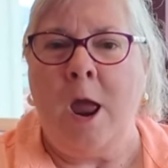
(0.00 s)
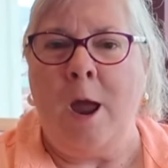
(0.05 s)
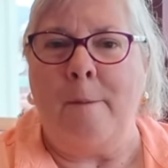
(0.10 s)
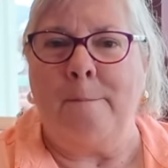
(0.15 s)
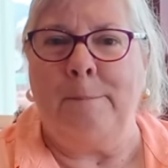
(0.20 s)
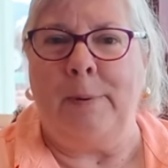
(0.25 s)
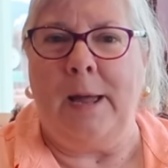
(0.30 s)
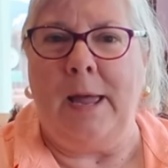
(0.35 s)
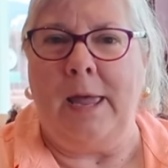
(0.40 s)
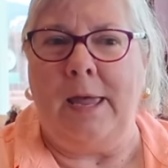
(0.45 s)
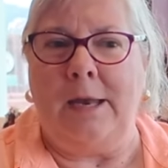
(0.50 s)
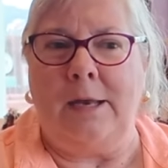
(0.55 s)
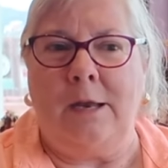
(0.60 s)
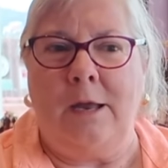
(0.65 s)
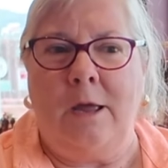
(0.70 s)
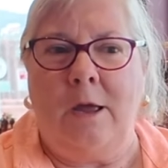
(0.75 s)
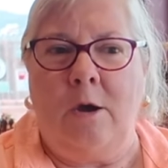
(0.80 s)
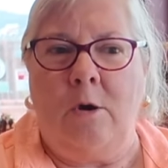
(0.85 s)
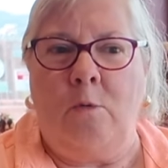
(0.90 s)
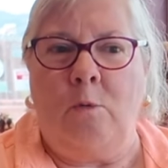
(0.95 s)
But
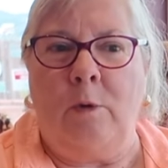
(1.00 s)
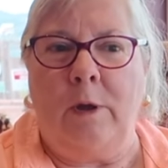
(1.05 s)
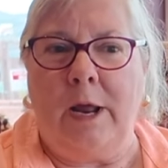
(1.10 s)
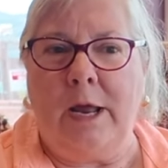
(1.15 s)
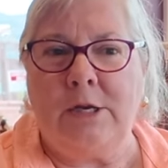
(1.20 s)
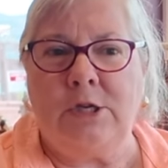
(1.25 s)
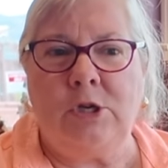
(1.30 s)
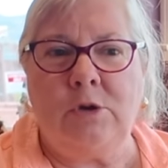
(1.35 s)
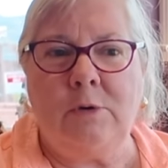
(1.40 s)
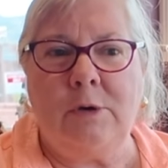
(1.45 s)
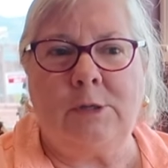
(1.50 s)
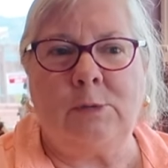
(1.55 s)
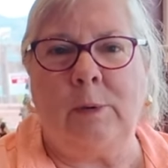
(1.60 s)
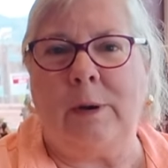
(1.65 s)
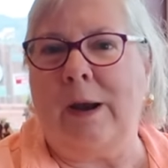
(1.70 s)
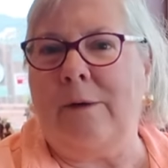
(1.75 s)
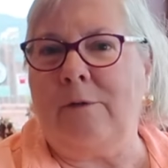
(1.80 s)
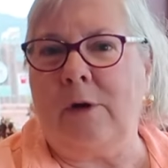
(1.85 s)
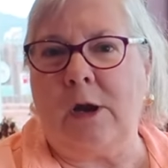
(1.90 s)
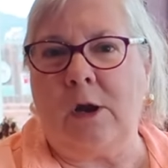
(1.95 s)
what I do is
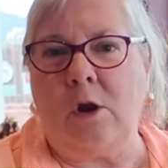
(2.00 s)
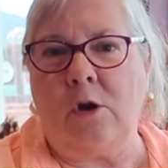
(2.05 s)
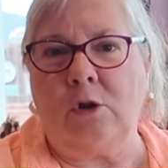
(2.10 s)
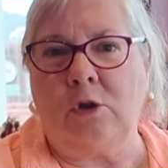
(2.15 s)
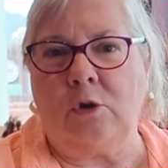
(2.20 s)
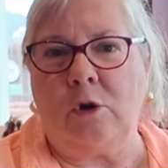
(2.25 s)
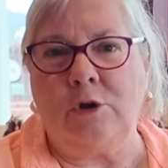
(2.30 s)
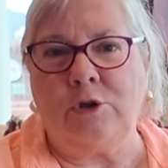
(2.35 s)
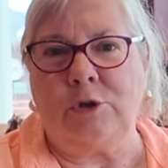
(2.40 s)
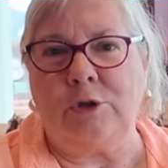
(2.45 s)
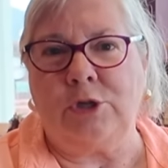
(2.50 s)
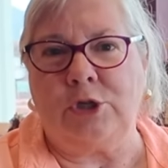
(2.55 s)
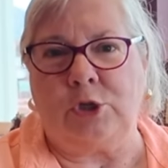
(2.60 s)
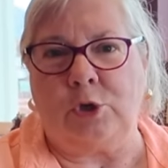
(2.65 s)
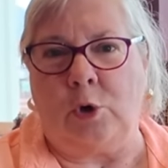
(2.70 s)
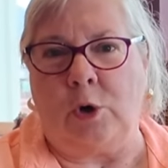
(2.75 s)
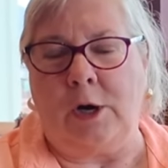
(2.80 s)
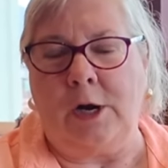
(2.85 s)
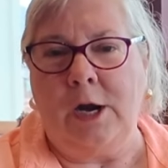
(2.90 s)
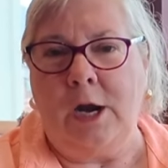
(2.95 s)
whenever I go to the grocery
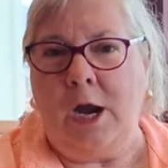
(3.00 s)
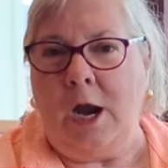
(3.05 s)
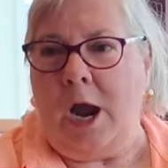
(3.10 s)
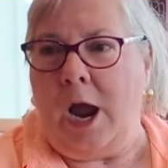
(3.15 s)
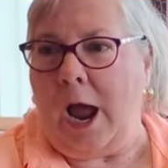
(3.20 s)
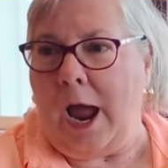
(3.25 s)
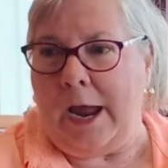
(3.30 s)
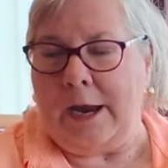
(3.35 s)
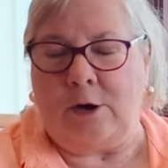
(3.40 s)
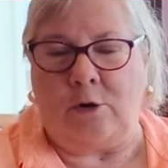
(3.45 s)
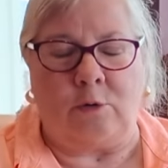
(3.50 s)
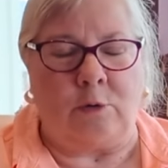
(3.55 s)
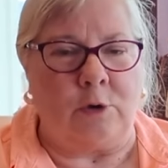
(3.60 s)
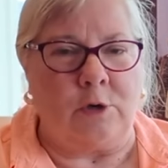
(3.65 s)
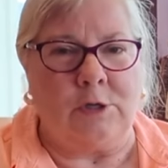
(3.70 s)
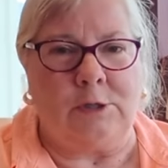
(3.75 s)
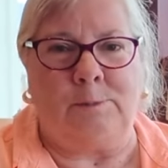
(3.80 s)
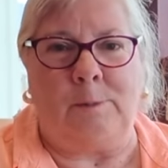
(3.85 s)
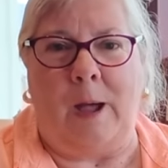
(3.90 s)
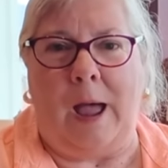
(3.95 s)
store, I
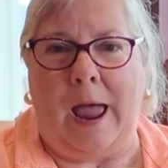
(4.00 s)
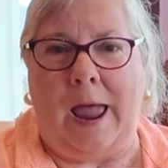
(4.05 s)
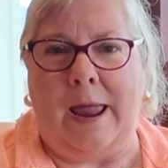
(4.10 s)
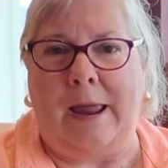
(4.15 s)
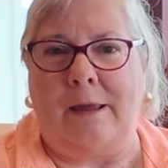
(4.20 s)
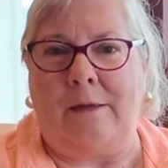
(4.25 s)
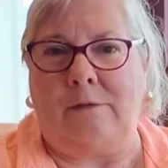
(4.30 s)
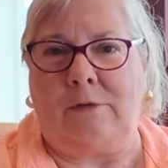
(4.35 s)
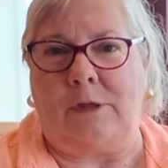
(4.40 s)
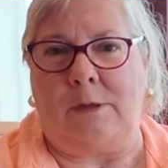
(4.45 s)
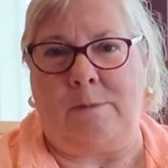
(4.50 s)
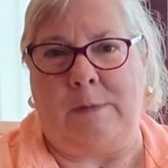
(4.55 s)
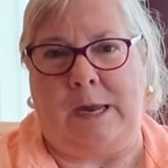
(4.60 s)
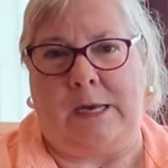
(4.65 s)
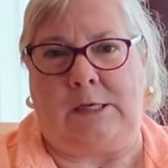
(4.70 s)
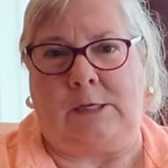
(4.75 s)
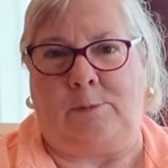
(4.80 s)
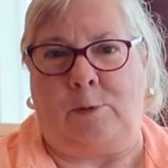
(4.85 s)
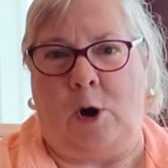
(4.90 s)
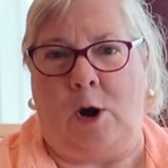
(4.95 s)
cruise by the
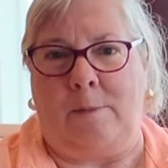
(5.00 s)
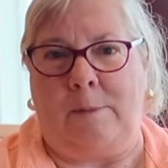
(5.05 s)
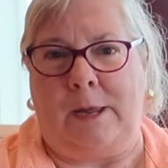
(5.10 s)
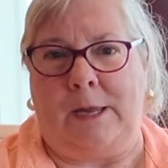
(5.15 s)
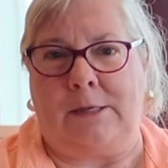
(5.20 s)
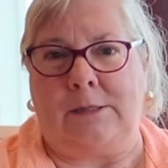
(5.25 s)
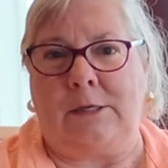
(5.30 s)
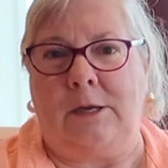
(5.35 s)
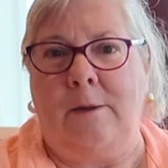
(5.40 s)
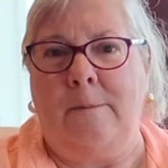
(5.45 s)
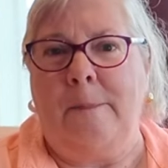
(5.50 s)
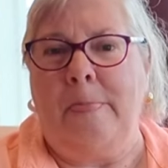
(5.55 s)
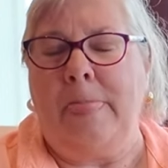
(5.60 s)
meat department.